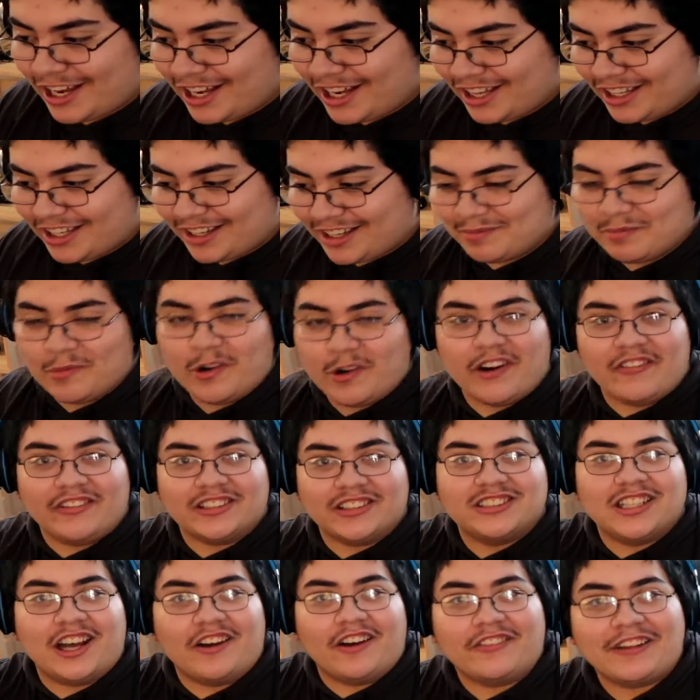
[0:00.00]
kind of like a more of
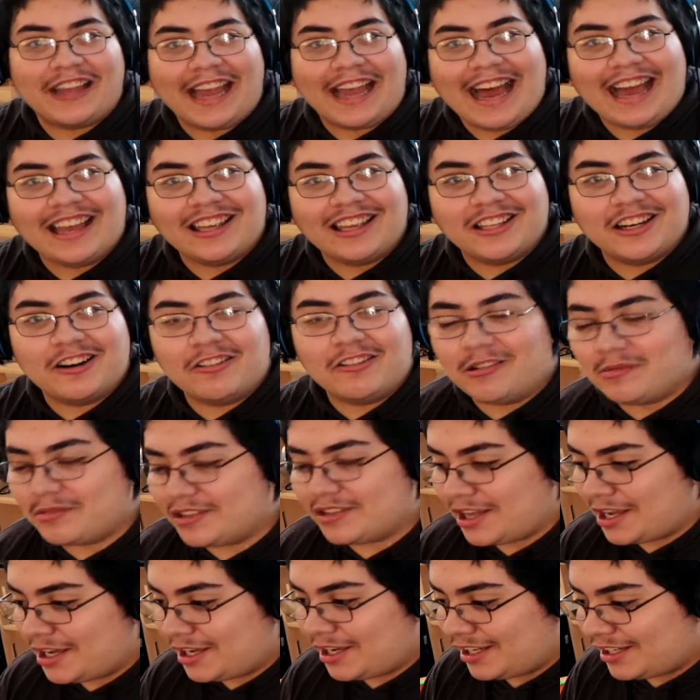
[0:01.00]
a tough guy, you know what I'm
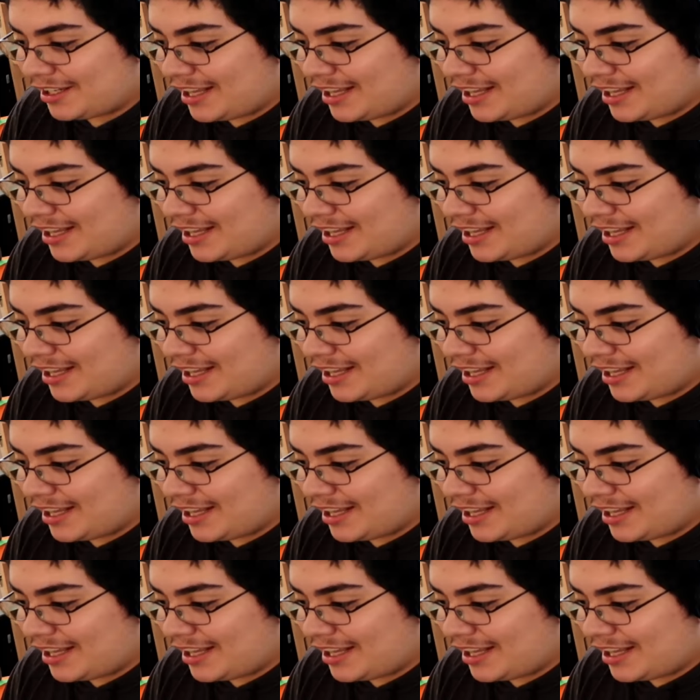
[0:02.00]
saying?